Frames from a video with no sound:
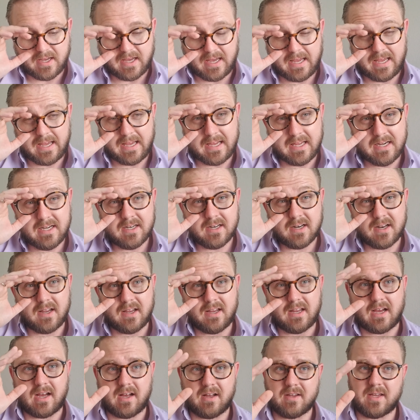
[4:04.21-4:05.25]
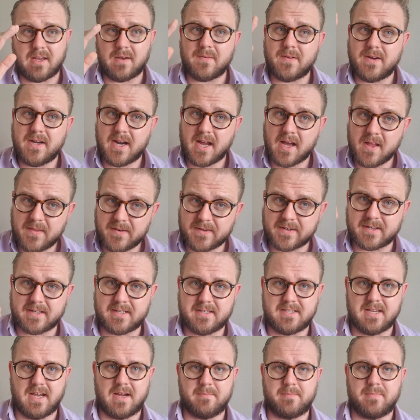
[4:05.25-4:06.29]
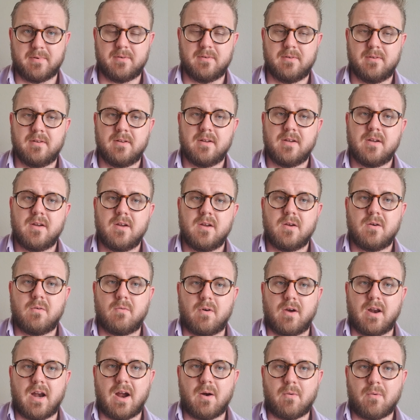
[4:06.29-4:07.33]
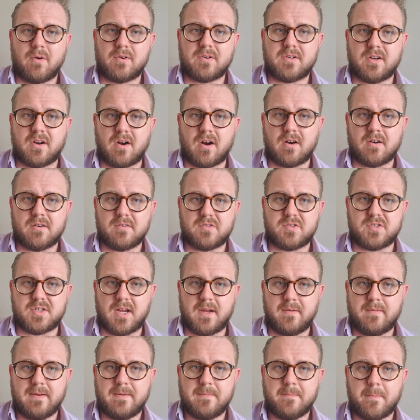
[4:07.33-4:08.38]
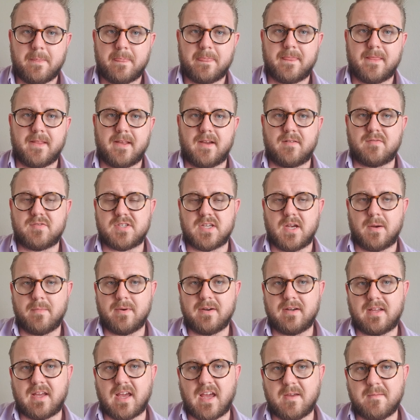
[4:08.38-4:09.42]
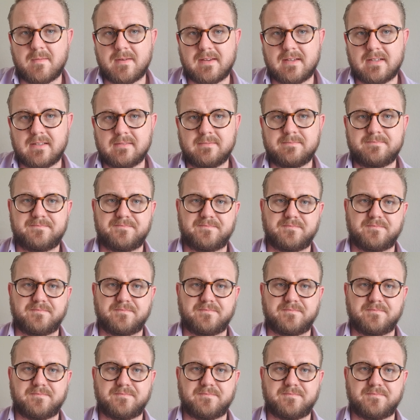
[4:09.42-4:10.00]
And I'll give another example. When I worked at Art of Shaving, if someone came in